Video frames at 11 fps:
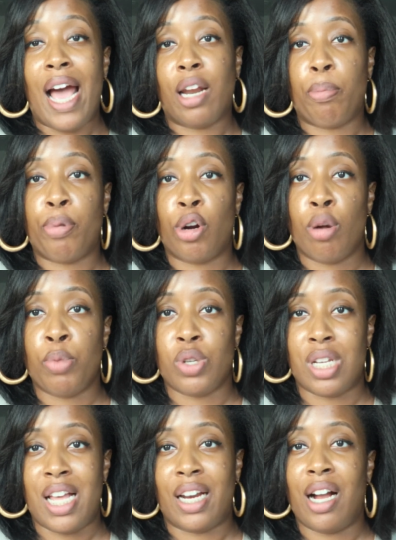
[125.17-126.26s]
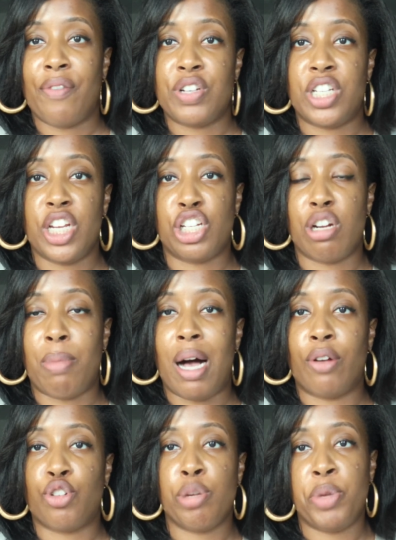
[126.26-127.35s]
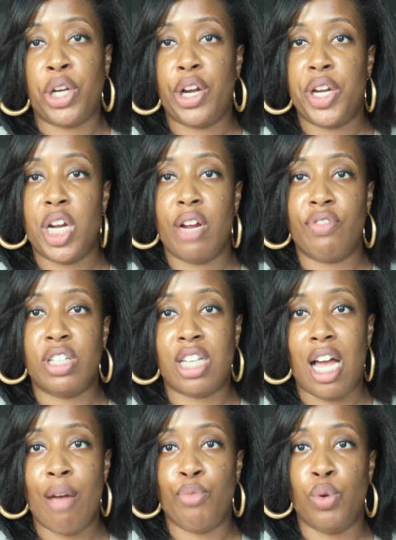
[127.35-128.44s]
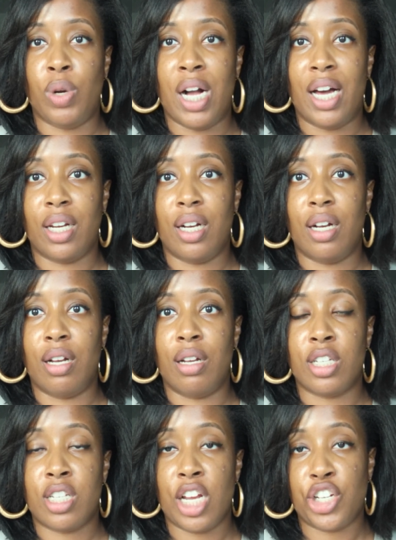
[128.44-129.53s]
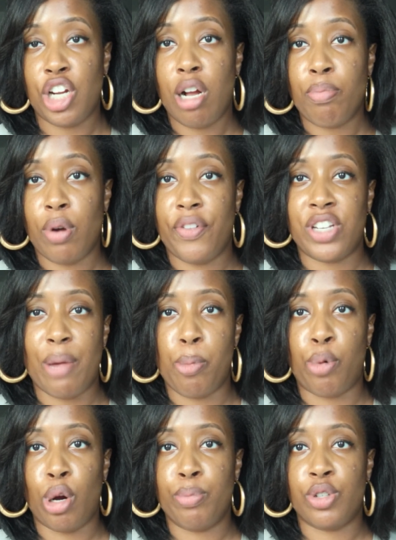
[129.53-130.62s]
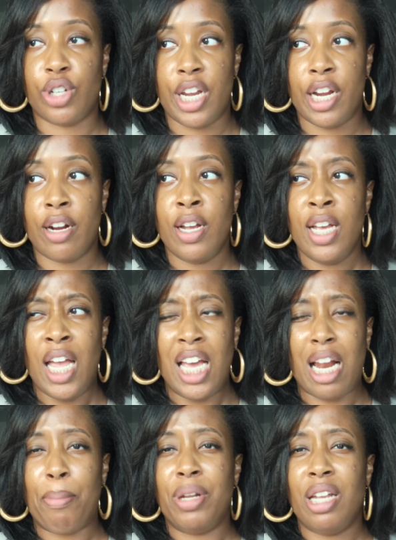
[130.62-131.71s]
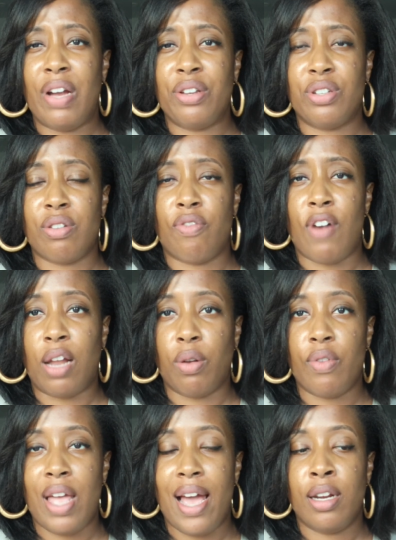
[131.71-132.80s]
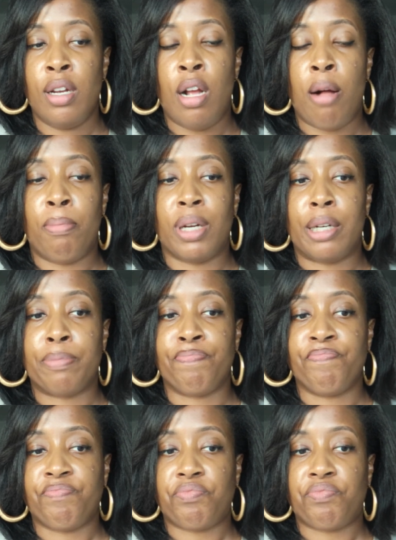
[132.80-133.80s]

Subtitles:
I had a perm, there was a lot of conversation about trimming your hair every time you got a touch-up or every time you permed your hair. And I believe I used to follow that, but I